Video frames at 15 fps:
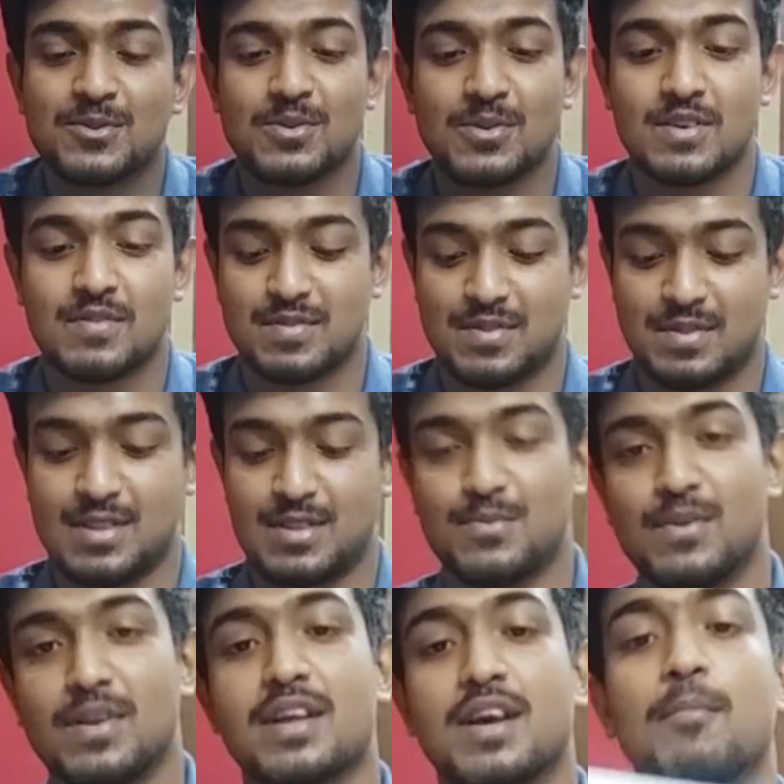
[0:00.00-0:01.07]
know if this
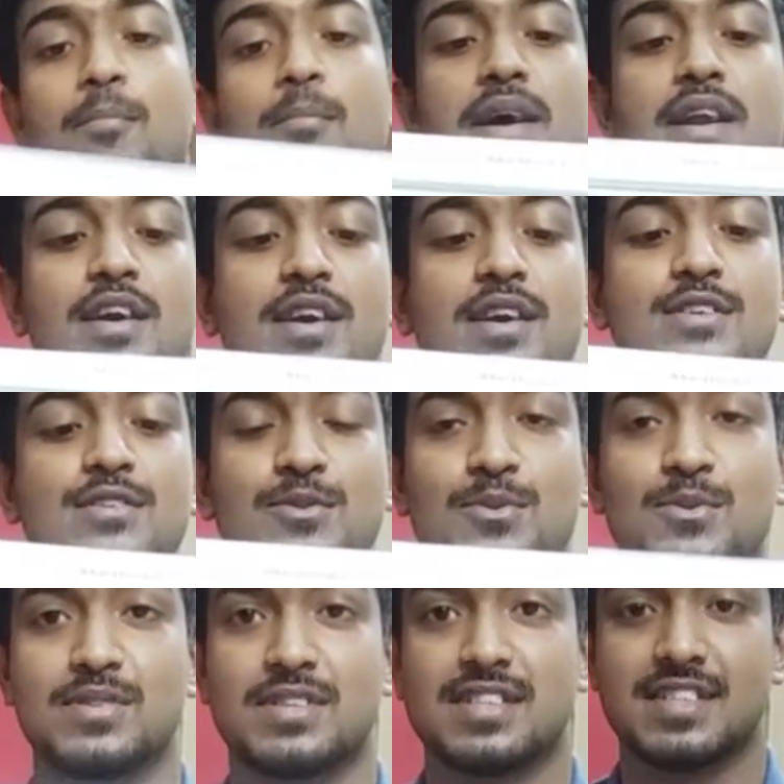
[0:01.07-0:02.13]
will come mirrored, so
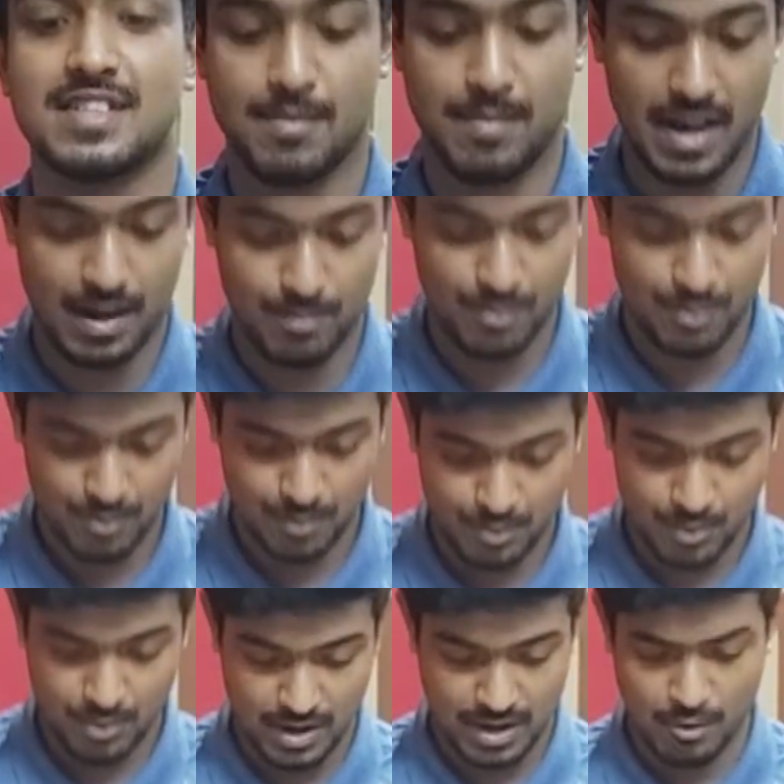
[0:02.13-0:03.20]
this is a MacBook
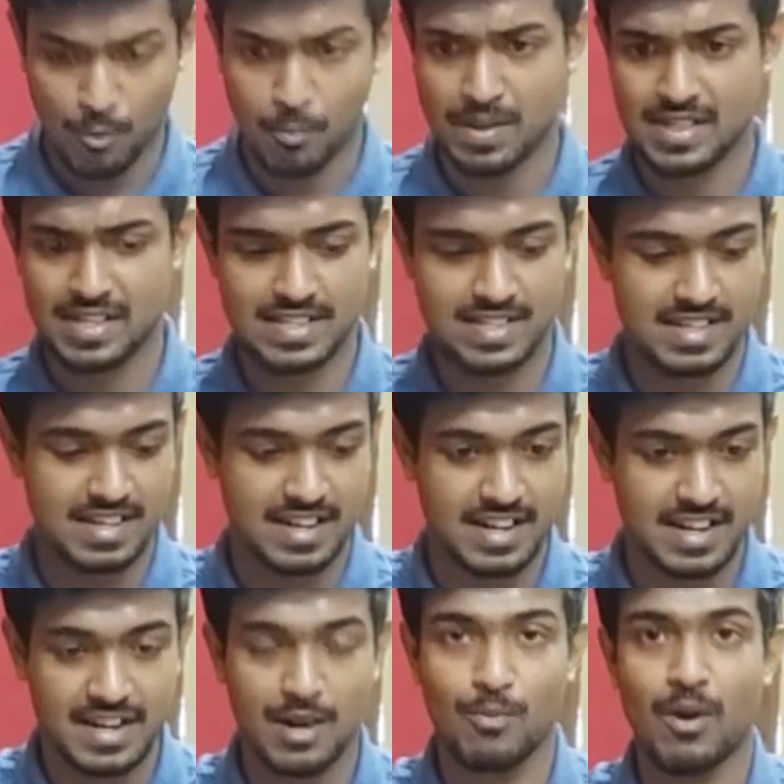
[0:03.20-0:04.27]
Pro. I'll open this in a
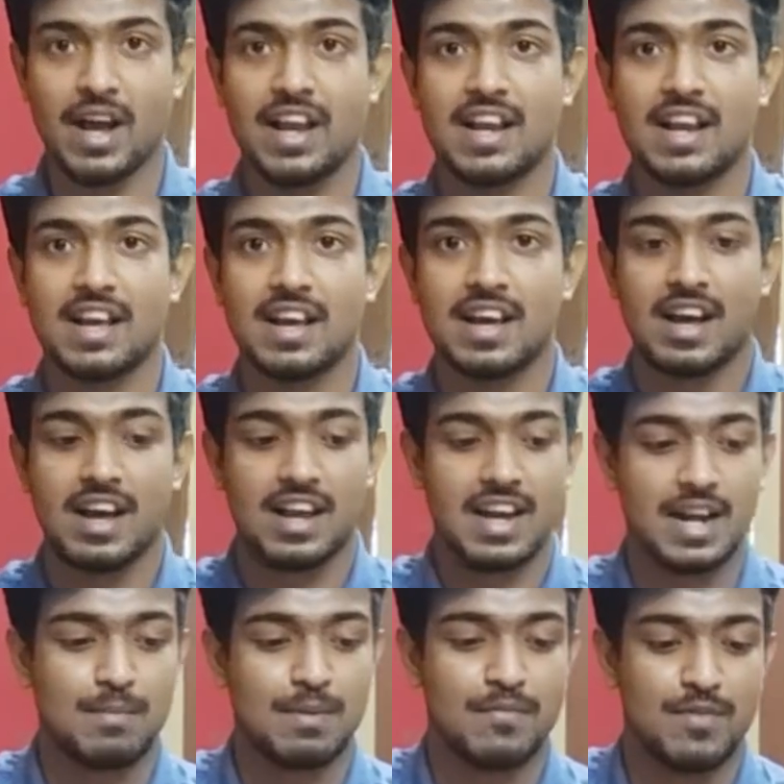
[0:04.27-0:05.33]
little while.
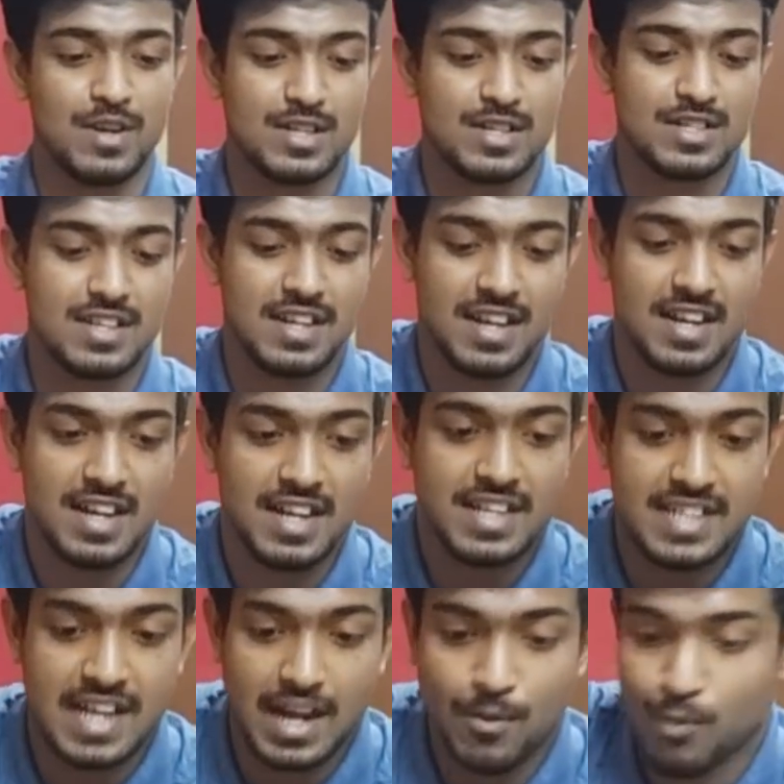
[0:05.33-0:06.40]
Let me first
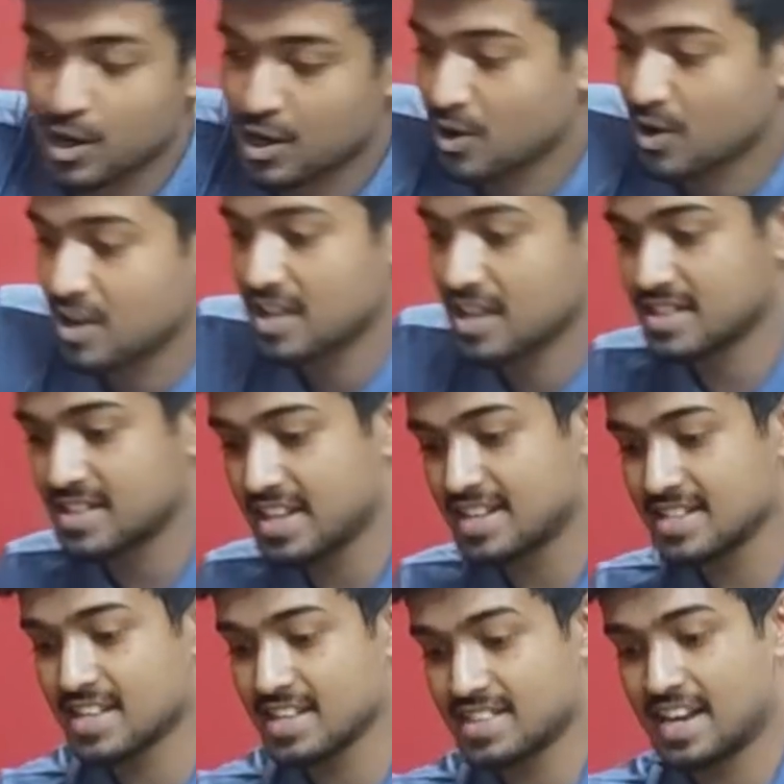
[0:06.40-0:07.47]
check what all
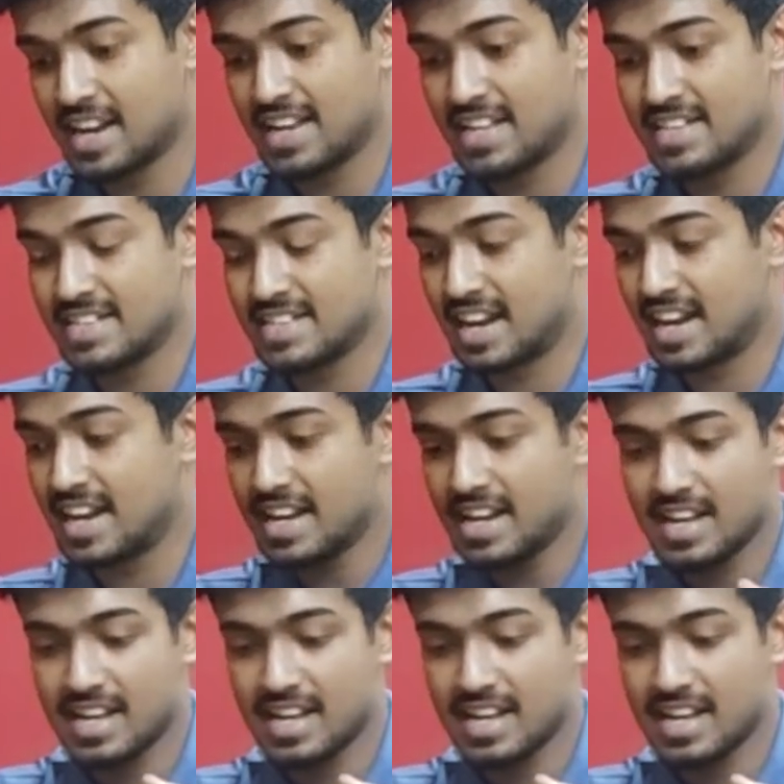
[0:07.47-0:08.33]
things are there inside.